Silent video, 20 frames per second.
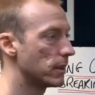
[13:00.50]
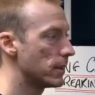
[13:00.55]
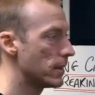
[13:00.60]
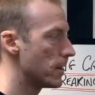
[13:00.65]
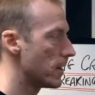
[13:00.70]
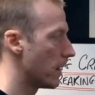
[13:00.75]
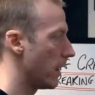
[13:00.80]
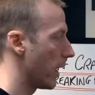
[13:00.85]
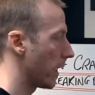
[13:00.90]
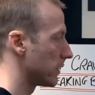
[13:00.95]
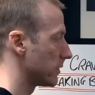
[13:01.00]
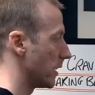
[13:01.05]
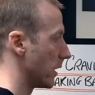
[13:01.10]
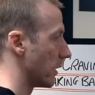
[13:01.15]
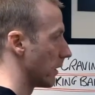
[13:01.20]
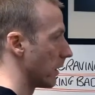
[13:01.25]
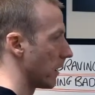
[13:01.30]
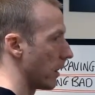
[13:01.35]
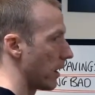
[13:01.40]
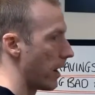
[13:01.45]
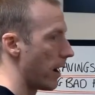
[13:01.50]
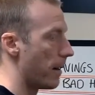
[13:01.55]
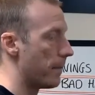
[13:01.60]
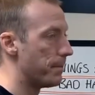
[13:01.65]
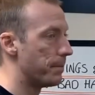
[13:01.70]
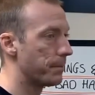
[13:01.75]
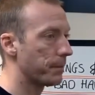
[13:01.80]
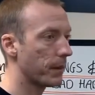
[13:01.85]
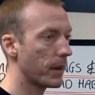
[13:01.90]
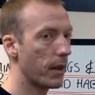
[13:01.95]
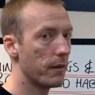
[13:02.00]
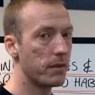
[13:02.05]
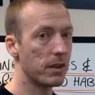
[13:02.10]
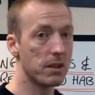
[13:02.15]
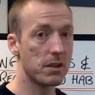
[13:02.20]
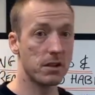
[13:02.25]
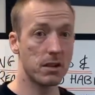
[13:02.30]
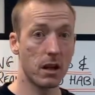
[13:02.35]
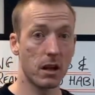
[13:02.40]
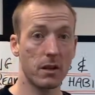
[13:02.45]
like I said, if there's
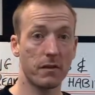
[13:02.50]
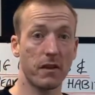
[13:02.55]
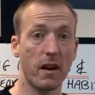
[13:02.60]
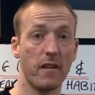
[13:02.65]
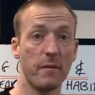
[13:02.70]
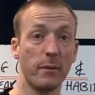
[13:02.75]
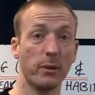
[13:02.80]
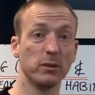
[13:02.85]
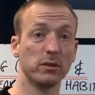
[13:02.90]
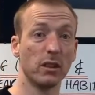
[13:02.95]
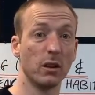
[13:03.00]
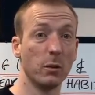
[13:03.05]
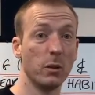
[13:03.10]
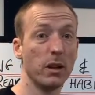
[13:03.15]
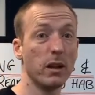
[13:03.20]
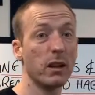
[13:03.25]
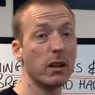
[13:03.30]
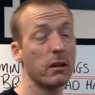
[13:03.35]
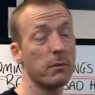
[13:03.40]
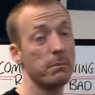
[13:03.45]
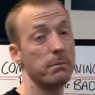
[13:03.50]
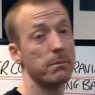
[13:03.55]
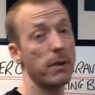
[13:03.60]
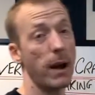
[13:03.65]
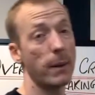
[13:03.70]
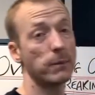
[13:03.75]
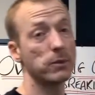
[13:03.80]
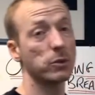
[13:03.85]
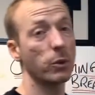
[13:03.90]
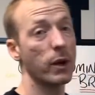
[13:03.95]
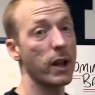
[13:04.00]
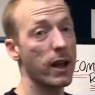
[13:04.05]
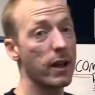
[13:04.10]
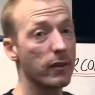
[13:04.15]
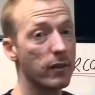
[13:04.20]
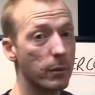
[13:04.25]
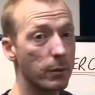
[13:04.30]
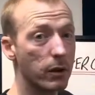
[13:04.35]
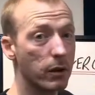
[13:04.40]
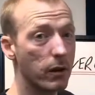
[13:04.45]
35 meals in a week, perhaps 28 of
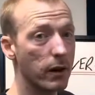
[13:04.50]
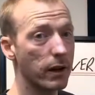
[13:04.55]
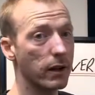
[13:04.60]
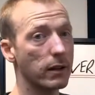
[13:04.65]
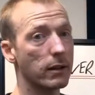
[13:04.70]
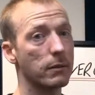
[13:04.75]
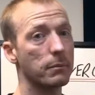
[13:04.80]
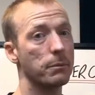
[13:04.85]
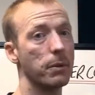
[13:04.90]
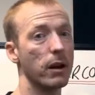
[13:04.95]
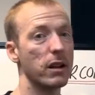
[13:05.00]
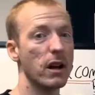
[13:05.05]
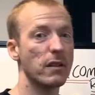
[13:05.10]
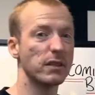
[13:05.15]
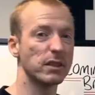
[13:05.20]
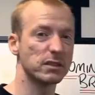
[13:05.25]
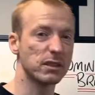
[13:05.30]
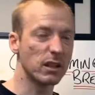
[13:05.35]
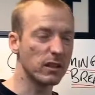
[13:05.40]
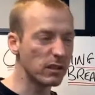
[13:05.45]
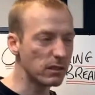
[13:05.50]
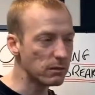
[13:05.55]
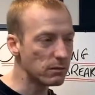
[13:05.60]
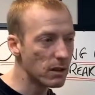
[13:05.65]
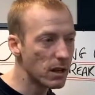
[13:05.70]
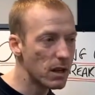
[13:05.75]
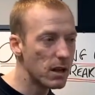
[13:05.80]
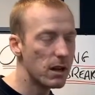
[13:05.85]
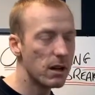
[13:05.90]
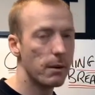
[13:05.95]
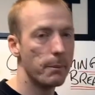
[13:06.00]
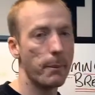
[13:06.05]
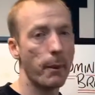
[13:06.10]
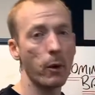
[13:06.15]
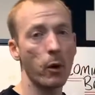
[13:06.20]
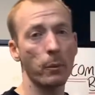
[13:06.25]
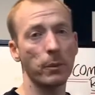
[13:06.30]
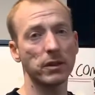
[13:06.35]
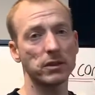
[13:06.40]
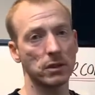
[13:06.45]
them are great, but the other 7 might
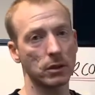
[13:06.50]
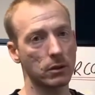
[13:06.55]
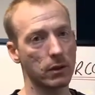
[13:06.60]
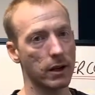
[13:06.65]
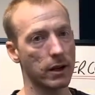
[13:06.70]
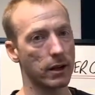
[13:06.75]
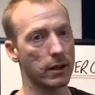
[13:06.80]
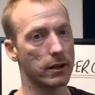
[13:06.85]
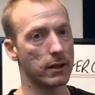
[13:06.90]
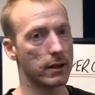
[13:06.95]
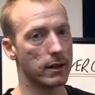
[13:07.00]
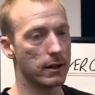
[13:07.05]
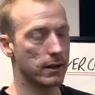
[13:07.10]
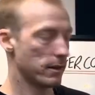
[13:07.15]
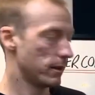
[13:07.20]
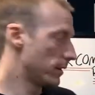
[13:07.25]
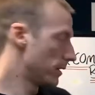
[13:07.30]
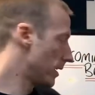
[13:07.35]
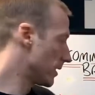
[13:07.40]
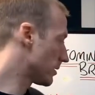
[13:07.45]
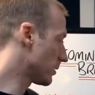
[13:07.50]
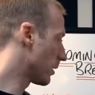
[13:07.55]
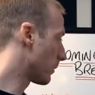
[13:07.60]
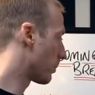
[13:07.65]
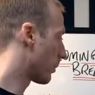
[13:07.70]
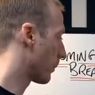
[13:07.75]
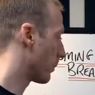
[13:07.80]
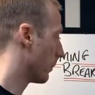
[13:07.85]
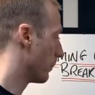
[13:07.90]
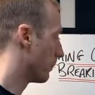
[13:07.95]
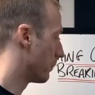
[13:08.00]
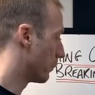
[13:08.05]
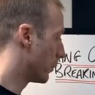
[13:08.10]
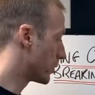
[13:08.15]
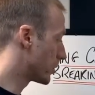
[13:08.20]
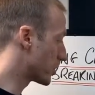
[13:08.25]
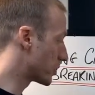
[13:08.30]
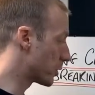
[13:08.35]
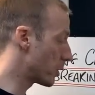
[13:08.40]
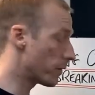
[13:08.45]
not be so great. That's not a problem. We're
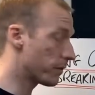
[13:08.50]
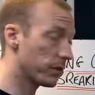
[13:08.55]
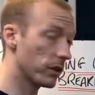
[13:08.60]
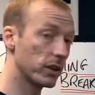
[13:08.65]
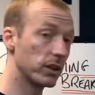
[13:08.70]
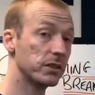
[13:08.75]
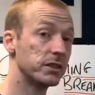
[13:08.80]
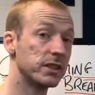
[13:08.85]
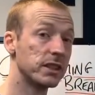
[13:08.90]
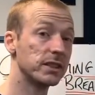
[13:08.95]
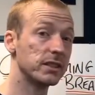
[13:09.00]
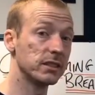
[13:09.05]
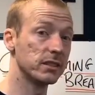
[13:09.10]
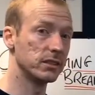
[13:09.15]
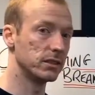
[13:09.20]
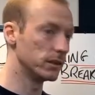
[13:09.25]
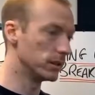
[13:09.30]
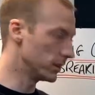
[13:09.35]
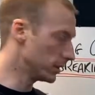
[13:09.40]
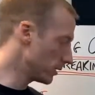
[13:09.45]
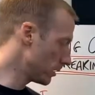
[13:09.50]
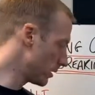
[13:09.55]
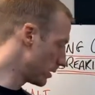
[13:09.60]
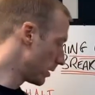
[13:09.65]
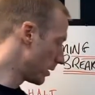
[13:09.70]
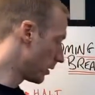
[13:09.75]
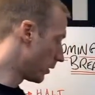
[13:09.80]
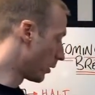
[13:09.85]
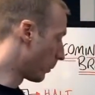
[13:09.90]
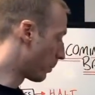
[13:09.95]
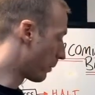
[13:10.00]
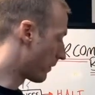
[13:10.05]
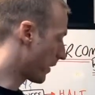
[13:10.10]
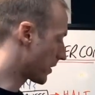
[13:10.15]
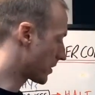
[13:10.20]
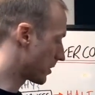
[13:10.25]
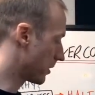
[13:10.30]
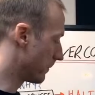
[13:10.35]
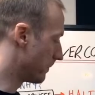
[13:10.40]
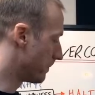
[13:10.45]
just shooting for consistency, not
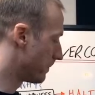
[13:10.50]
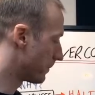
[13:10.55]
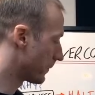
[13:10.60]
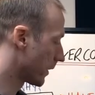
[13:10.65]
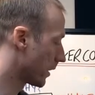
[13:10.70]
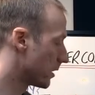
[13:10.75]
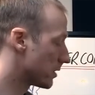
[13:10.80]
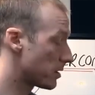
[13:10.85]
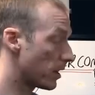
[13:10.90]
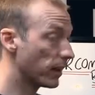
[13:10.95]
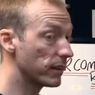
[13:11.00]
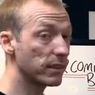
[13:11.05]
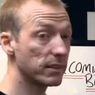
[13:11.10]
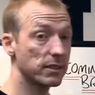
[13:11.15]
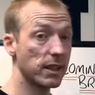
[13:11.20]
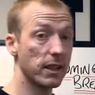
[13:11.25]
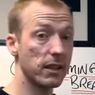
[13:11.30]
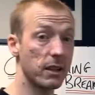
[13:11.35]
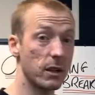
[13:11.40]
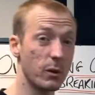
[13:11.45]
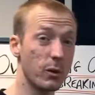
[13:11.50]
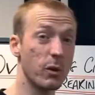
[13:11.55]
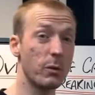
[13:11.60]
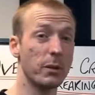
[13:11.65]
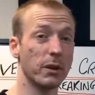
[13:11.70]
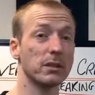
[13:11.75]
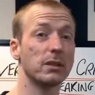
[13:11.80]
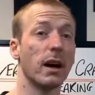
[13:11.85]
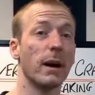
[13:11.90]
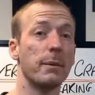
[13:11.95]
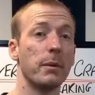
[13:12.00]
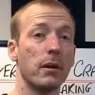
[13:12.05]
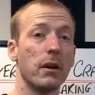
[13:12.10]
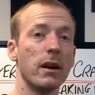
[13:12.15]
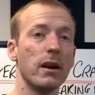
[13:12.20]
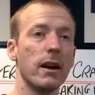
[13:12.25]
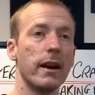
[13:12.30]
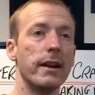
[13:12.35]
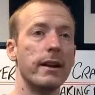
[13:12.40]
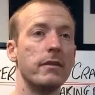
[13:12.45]
perfection. So understand that you will mess up, all
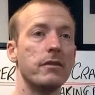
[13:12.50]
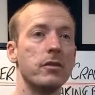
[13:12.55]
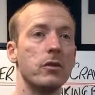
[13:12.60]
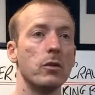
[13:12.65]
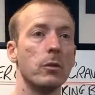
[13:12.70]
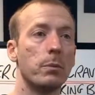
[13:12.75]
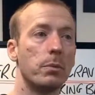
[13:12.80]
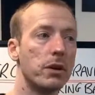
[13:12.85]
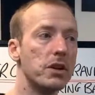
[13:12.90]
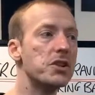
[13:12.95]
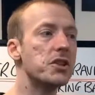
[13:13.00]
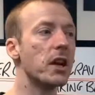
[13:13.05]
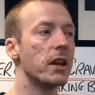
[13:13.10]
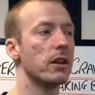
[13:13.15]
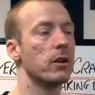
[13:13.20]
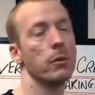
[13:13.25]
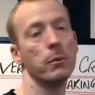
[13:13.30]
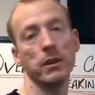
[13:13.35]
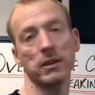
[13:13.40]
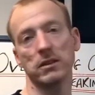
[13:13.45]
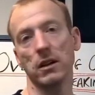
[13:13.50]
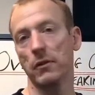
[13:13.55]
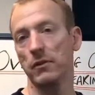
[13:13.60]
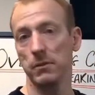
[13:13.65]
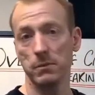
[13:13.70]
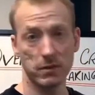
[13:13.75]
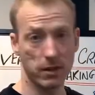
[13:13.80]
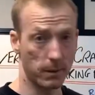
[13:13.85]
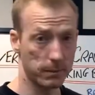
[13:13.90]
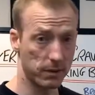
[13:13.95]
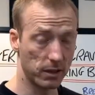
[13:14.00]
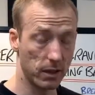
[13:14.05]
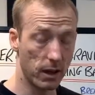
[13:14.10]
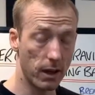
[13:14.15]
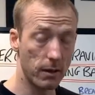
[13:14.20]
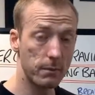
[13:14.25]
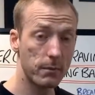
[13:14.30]
right? And if you appreciate that you'll mess up from time to time,